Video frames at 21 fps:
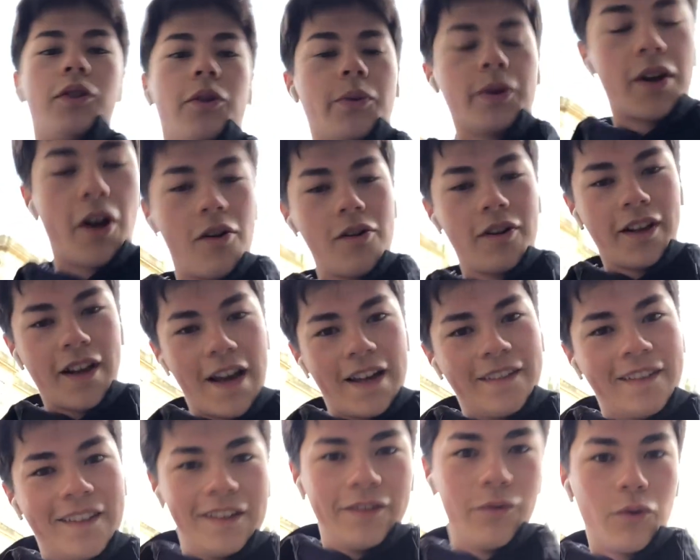So we're currently
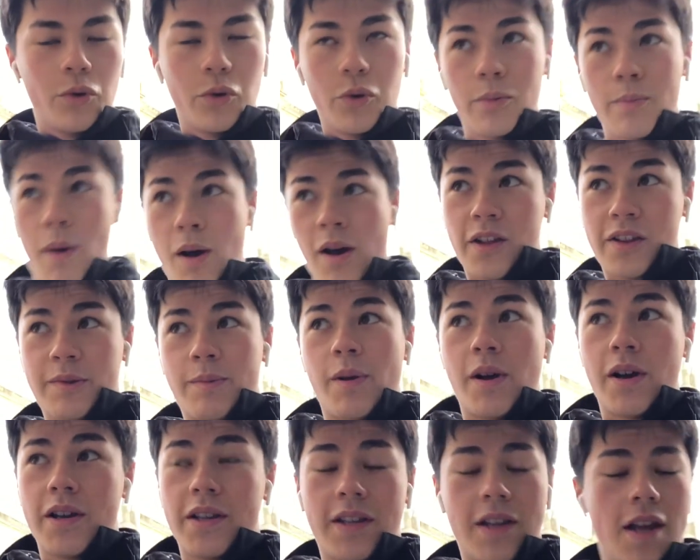at the Royal Bar
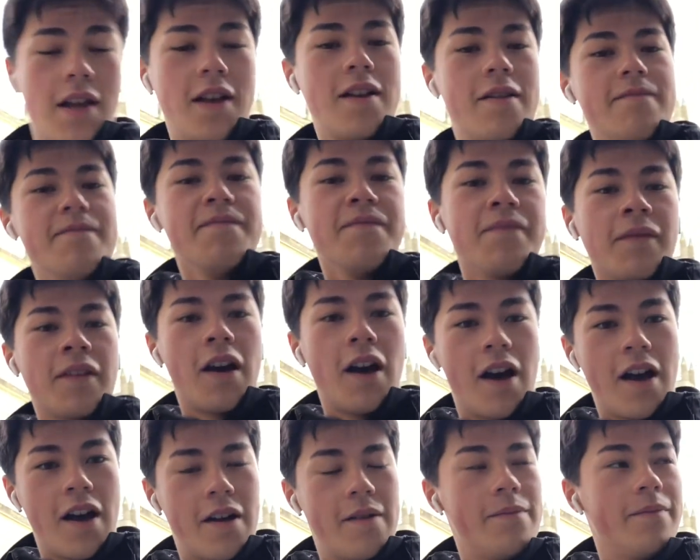Spas.
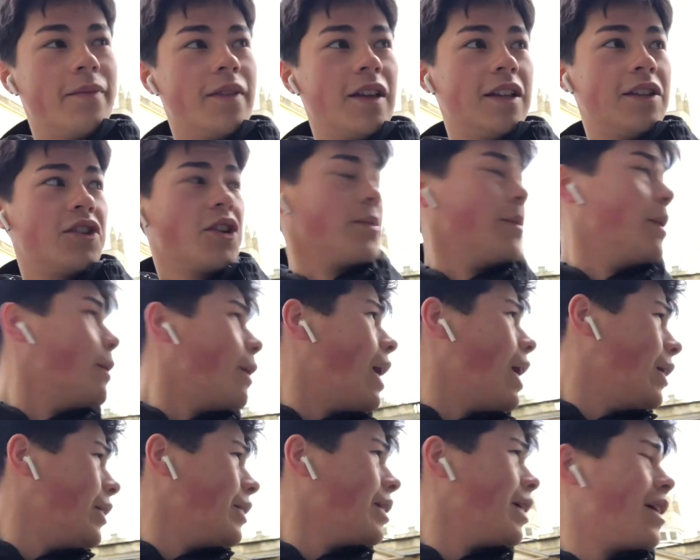Um, it took me
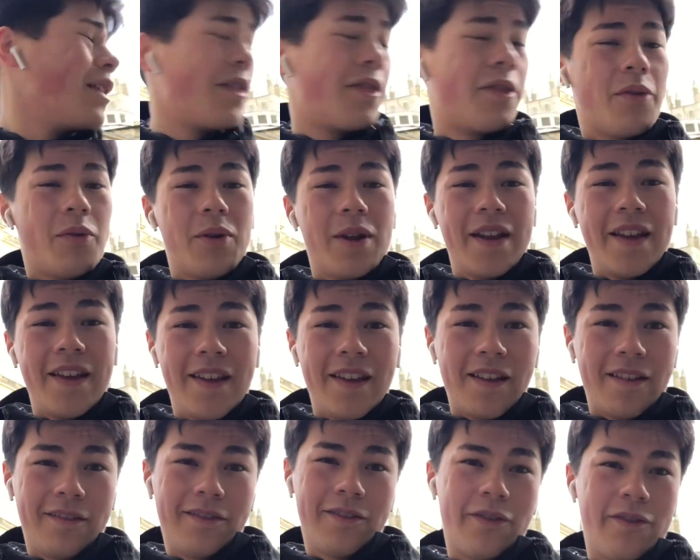around three
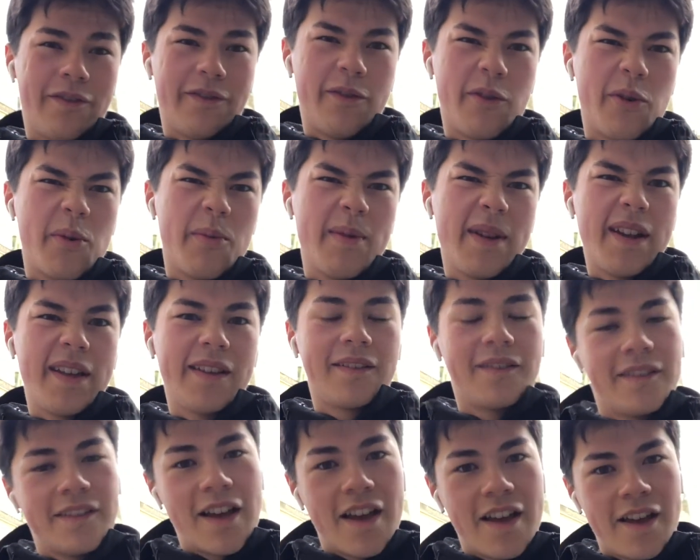to four minutes
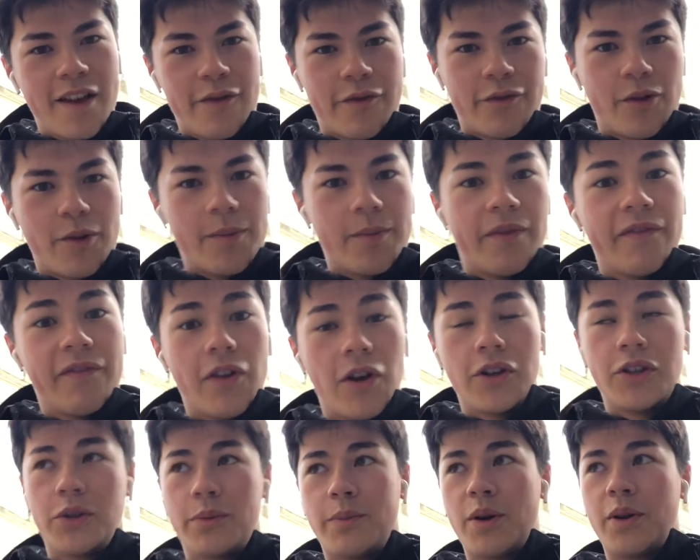to get here from
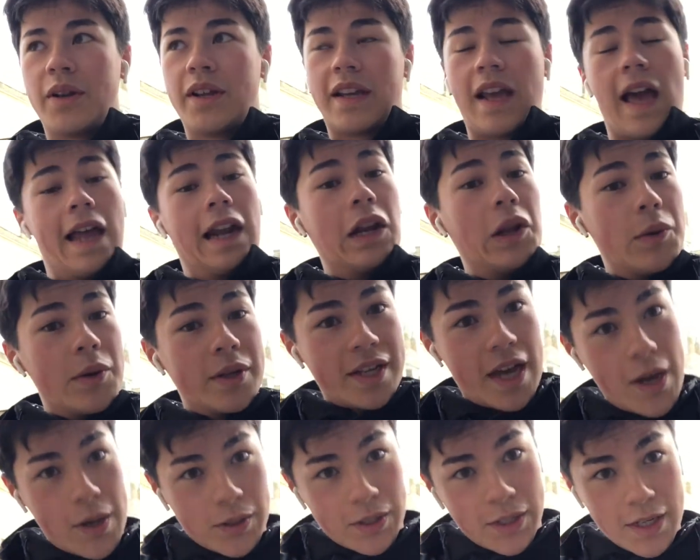Virgil Building and Lewis
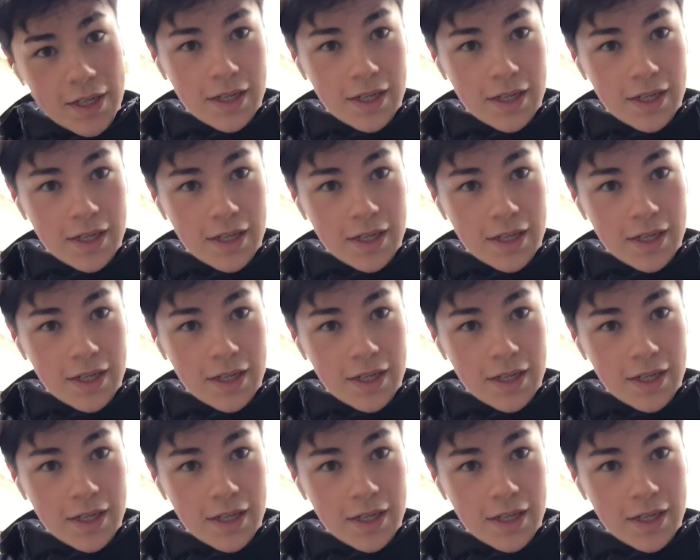House.